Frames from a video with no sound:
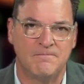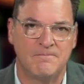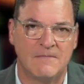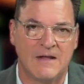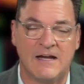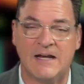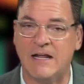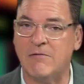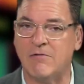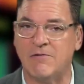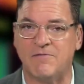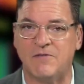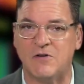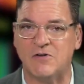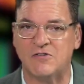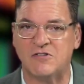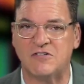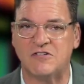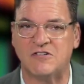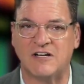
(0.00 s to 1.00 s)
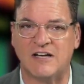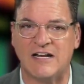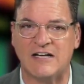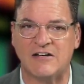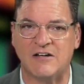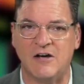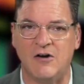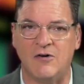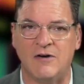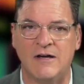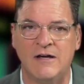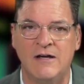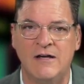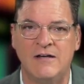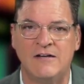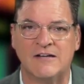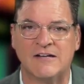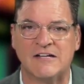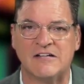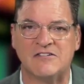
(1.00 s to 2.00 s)
And he refuses to let go,
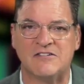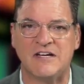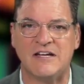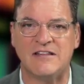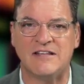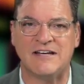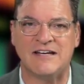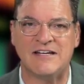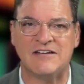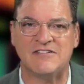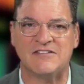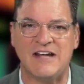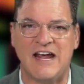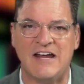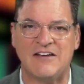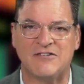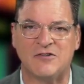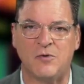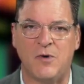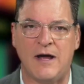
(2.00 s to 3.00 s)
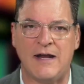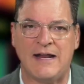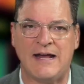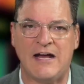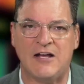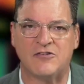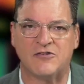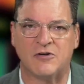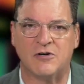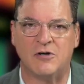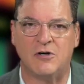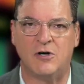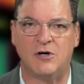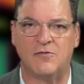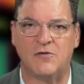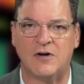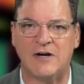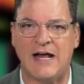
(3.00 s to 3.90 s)
to concede that his days in the White House are over,